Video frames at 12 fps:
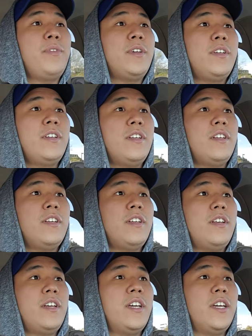
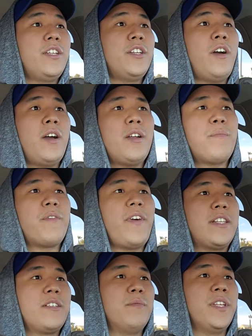you know, I'm going to
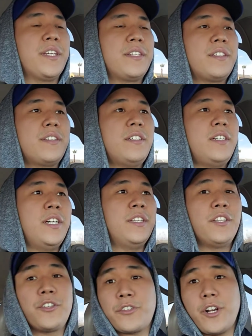provide some links in
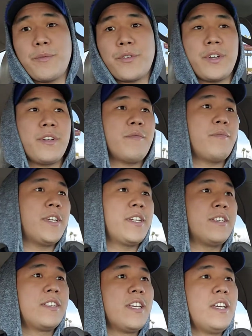the description
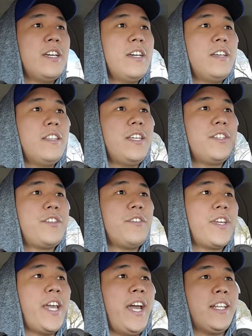because these
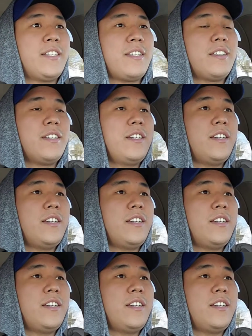two cats,